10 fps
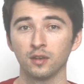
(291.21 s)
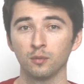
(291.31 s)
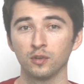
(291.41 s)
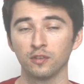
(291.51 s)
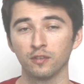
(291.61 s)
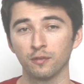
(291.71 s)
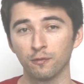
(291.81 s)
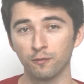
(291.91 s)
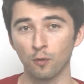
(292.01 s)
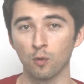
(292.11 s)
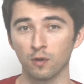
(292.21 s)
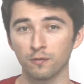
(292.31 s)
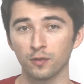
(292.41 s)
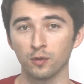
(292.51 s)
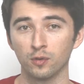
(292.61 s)
which is 4
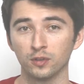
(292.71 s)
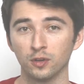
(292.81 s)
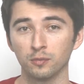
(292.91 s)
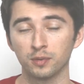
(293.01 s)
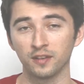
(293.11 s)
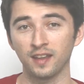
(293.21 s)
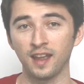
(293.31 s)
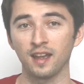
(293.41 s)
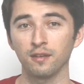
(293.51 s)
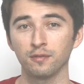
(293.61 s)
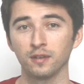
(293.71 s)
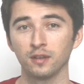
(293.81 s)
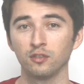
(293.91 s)
for the whole note plus half,